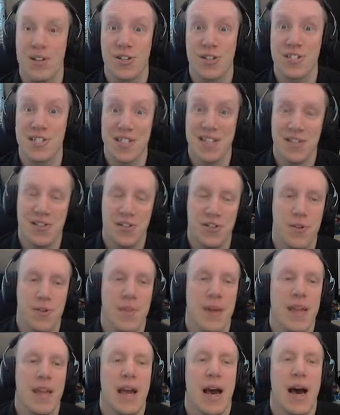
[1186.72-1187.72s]
considered
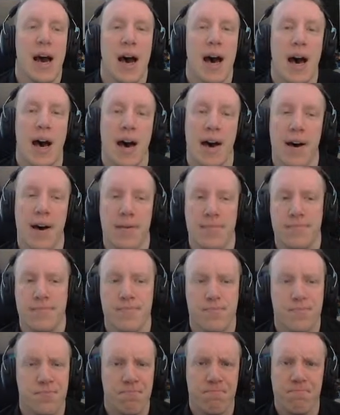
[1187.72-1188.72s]
to be a
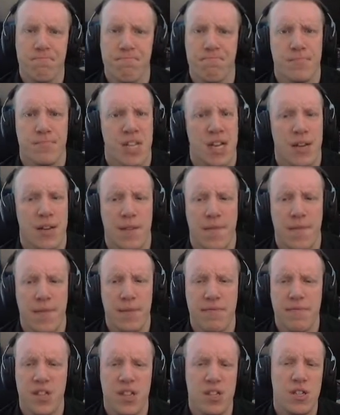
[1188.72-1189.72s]

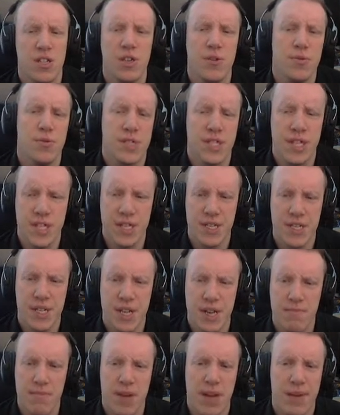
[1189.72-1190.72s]

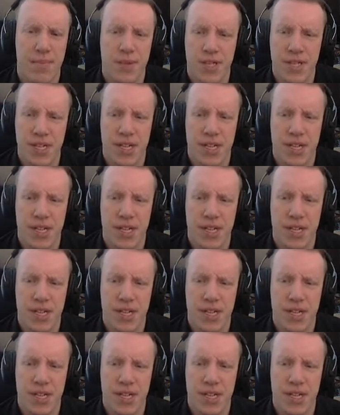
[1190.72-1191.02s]
52-60, maybe